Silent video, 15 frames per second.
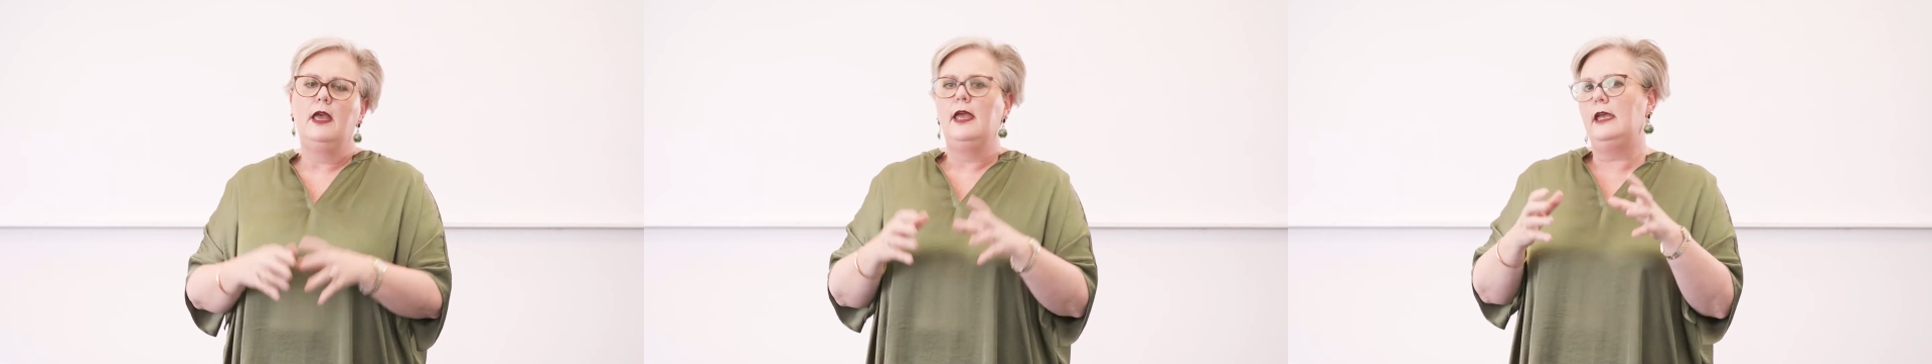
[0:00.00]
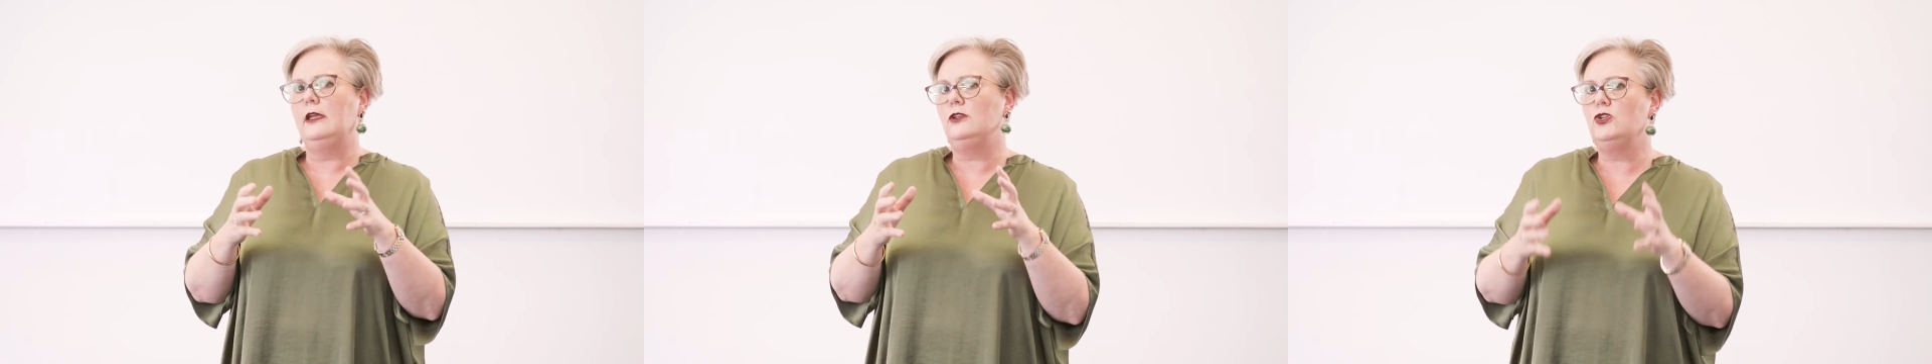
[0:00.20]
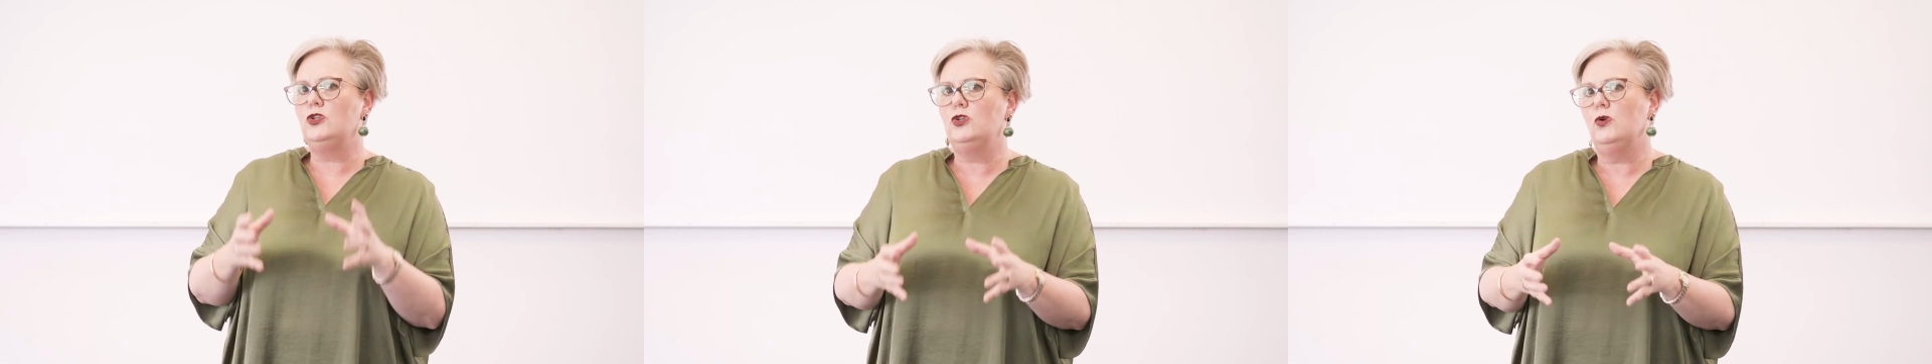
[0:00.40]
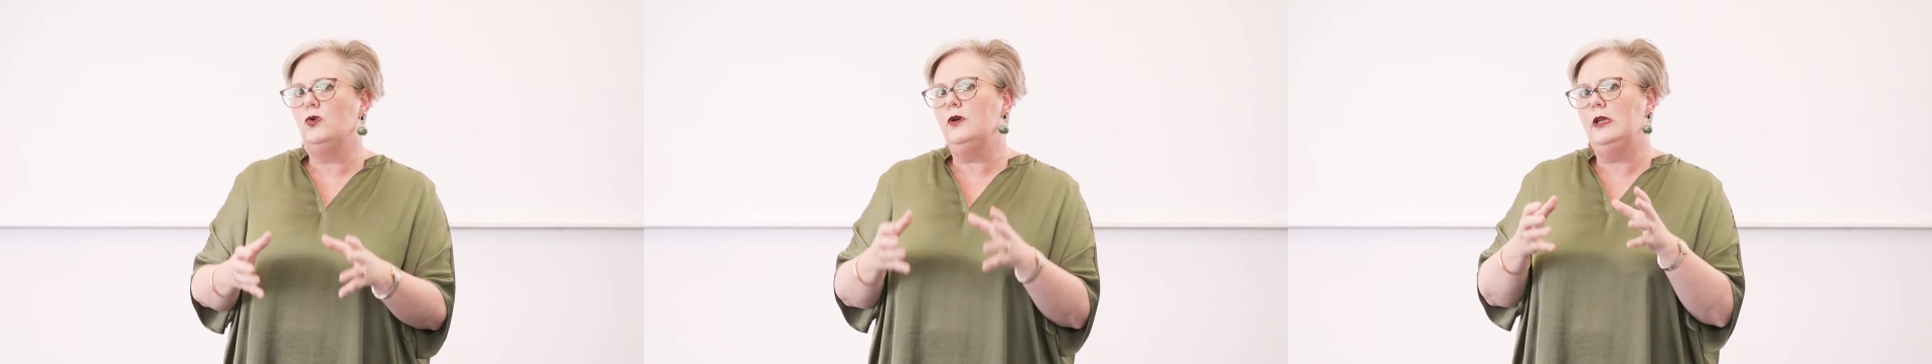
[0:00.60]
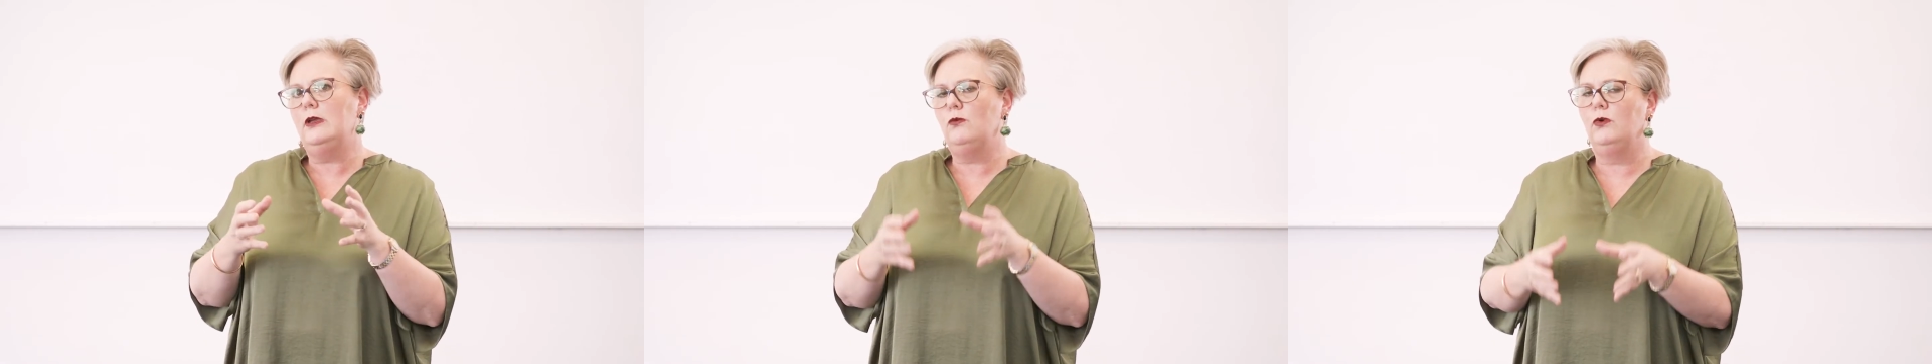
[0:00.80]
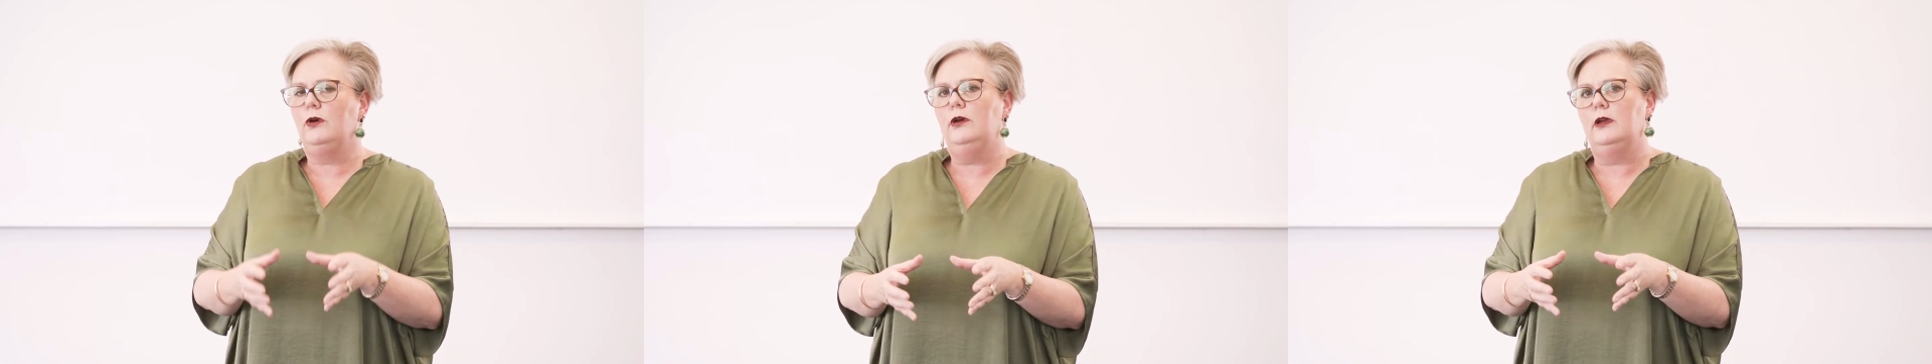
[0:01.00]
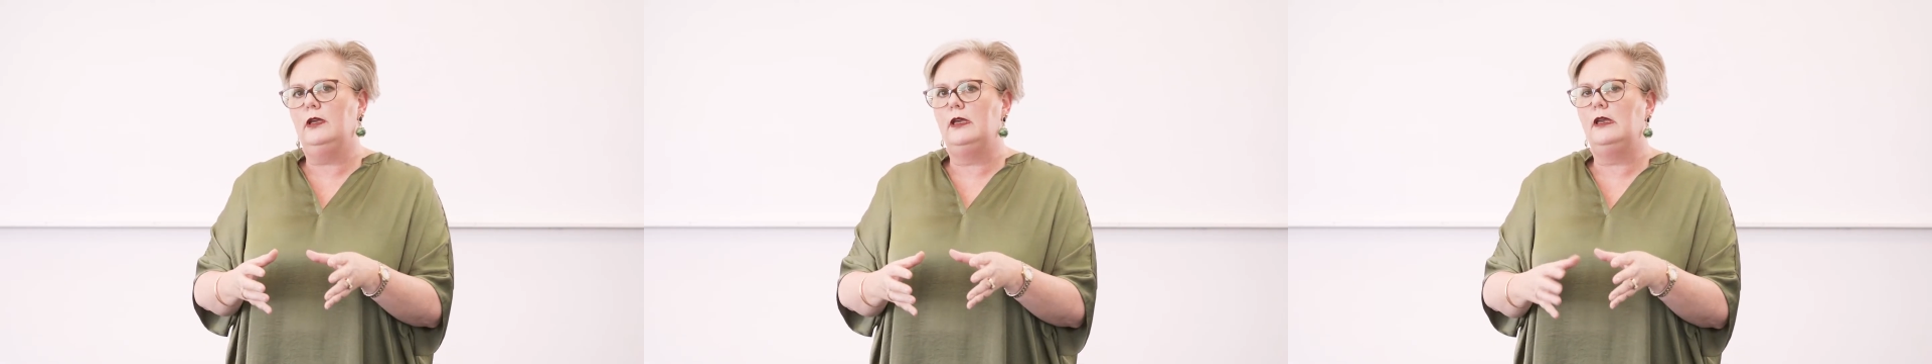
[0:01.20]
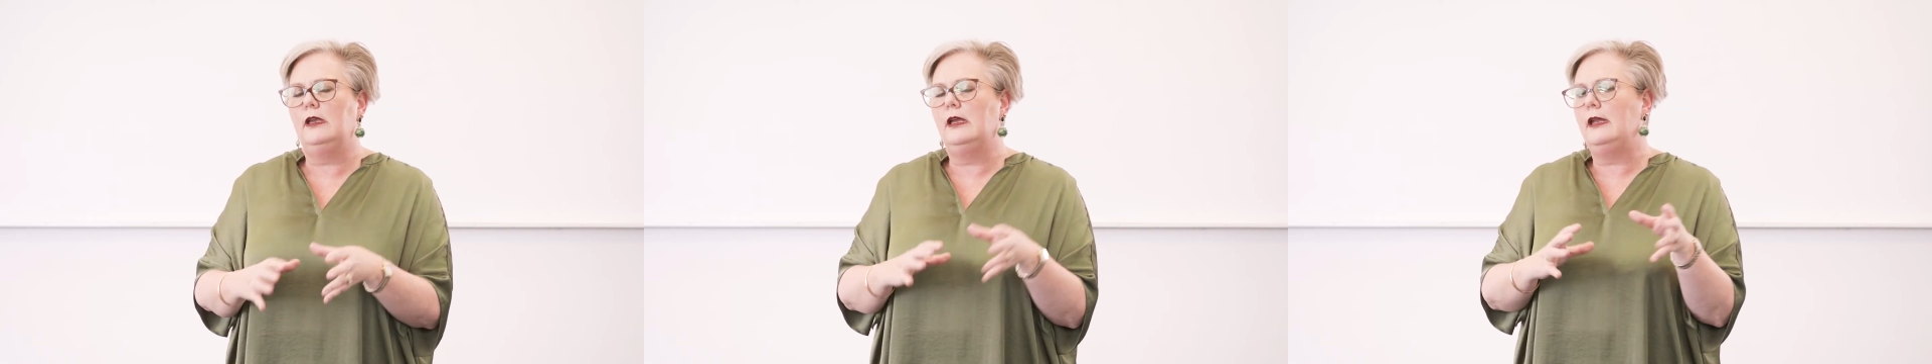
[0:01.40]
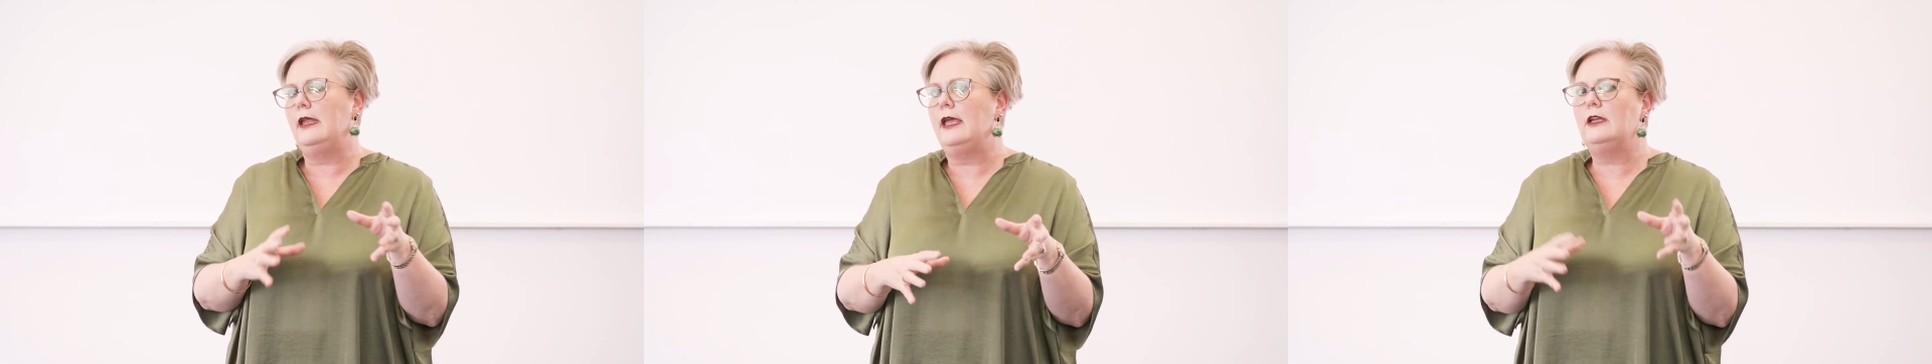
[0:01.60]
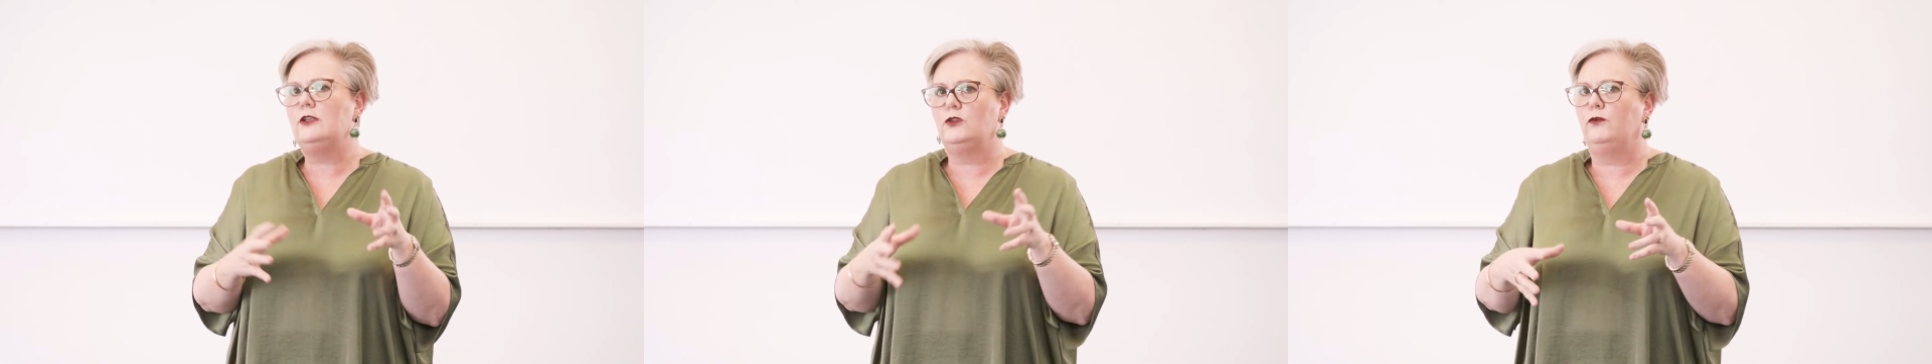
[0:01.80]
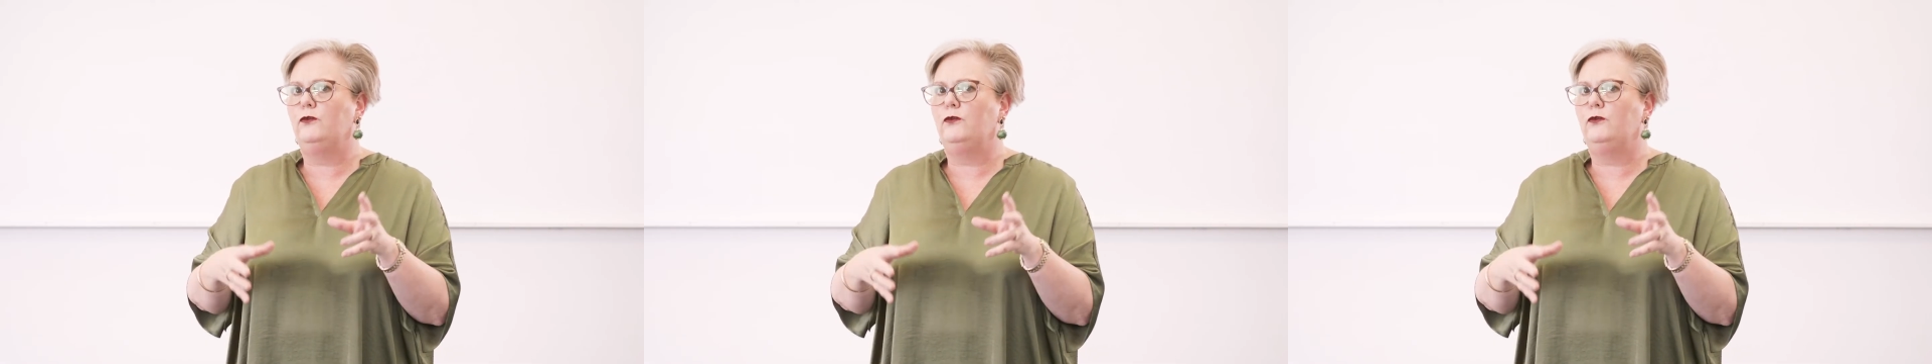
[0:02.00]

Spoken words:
Enjoy working in each